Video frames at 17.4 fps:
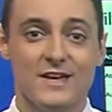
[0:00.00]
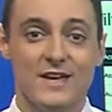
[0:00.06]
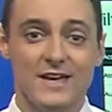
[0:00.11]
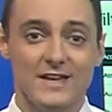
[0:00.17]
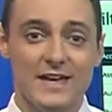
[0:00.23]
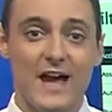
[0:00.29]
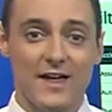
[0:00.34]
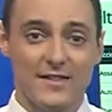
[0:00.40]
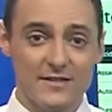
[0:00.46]

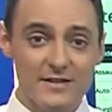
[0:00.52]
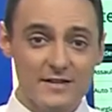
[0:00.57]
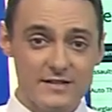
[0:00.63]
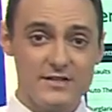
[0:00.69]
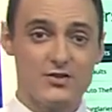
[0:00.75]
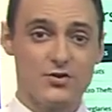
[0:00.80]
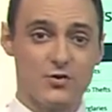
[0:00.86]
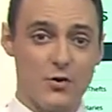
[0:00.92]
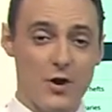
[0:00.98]
Yeah,
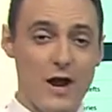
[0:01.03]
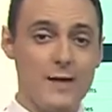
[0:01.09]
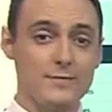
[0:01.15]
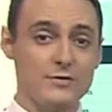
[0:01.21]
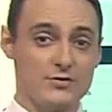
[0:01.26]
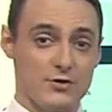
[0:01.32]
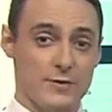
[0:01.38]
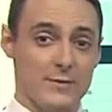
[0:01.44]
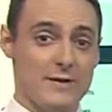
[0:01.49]
this is
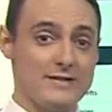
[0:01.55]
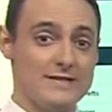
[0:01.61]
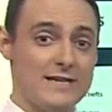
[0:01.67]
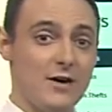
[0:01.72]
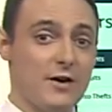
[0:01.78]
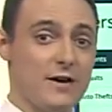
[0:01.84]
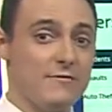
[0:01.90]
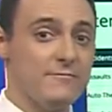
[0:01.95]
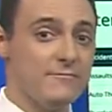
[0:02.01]
CrimeStream. It's
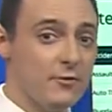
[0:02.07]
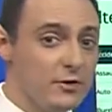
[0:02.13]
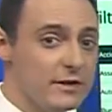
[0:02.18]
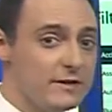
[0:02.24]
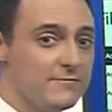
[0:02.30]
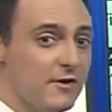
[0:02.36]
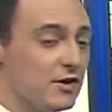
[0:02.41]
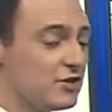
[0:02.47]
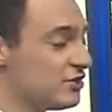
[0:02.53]
now a
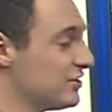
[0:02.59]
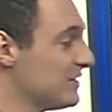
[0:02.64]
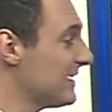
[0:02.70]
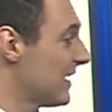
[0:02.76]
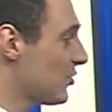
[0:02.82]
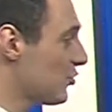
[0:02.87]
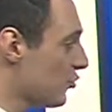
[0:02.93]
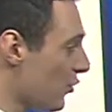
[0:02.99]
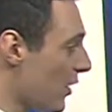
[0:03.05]
fully
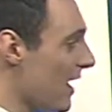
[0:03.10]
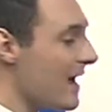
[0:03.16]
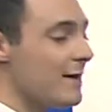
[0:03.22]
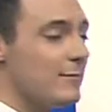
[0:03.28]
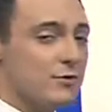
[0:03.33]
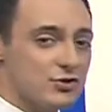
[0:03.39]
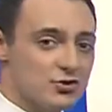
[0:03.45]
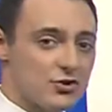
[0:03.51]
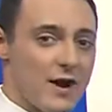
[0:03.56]
functioning
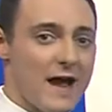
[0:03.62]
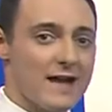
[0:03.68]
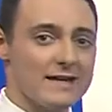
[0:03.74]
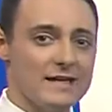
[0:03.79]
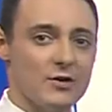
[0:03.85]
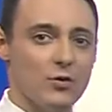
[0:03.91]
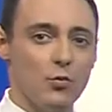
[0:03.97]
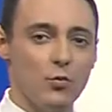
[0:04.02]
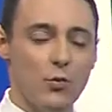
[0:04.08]
crime
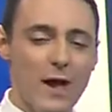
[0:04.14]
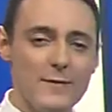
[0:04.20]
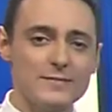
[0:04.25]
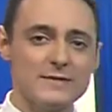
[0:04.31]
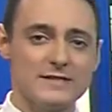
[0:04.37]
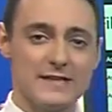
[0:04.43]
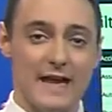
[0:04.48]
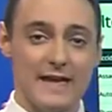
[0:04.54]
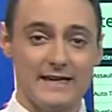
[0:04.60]
tracking
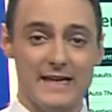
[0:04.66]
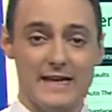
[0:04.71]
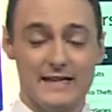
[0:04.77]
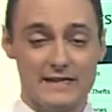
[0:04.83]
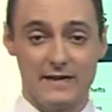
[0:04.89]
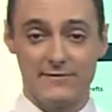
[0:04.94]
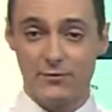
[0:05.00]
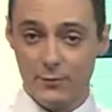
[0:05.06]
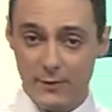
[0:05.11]
website.
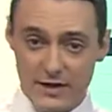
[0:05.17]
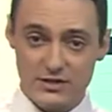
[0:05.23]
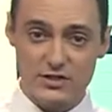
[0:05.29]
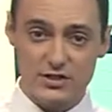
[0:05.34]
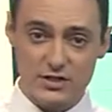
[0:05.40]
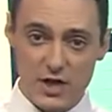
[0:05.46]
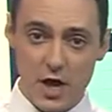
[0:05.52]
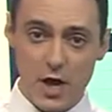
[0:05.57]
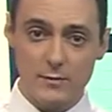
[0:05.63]
The
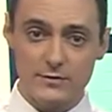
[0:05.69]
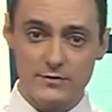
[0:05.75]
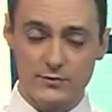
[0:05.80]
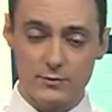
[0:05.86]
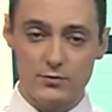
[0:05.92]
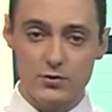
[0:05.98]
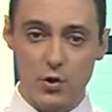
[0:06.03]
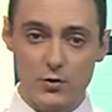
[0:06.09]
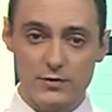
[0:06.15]
information comes
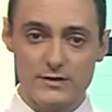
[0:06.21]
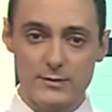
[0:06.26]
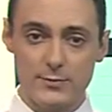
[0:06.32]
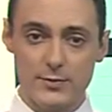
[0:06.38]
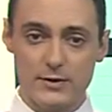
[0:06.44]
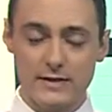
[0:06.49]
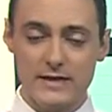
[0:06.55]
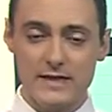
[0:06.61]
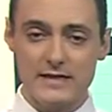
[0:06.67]
from Tulsa
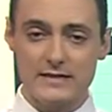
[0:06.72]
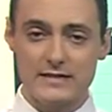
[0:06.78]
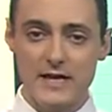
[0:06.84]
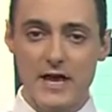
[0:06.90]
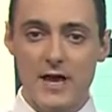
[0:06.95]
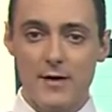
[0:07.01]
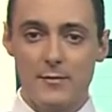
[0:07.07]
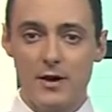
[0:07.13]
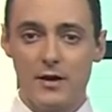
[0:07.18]
Police,
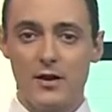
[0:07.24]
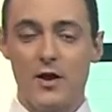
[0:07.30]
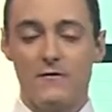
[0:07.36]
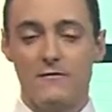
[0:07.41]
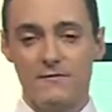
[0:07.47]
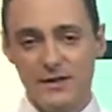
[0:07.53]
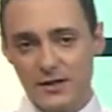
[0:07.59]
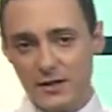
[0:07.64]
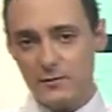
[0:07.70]

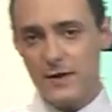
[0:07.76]
but Willem